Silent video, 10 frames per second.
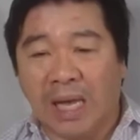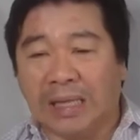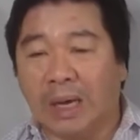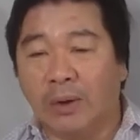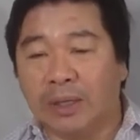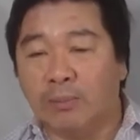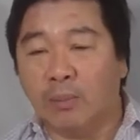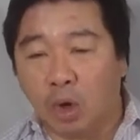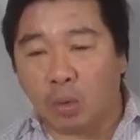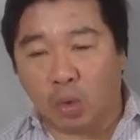allowing
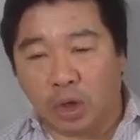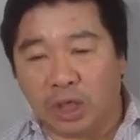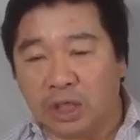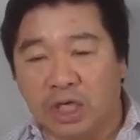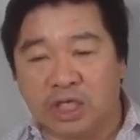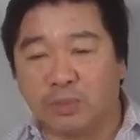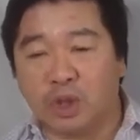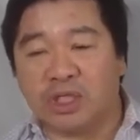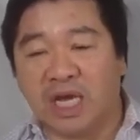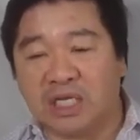more work and
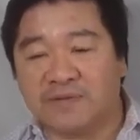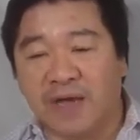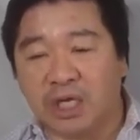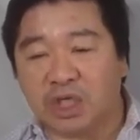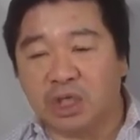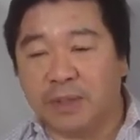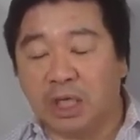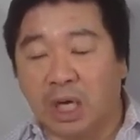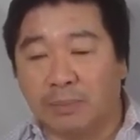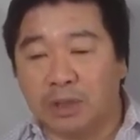customer satisfaction to be
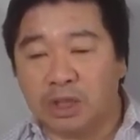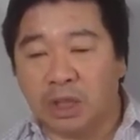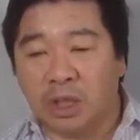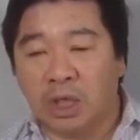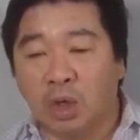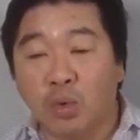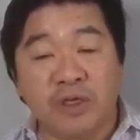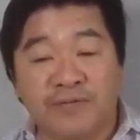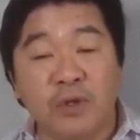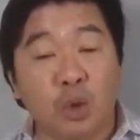accomplished
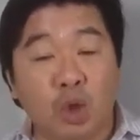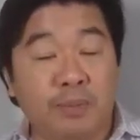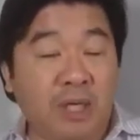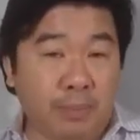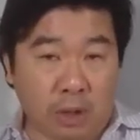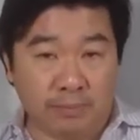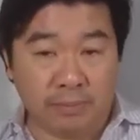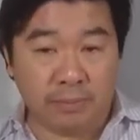with fewer people